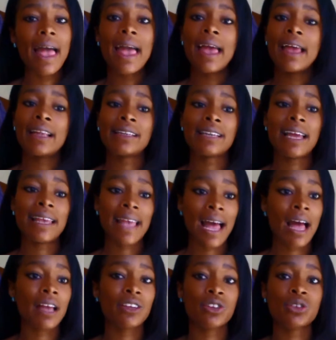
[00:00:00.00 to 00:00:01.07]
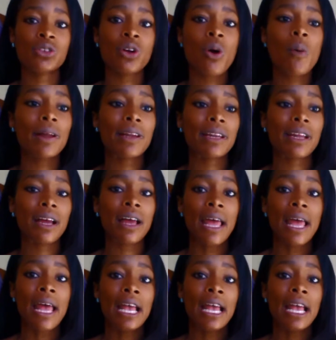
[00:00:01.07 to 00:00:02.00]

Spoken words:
And yeah, you don't wanna,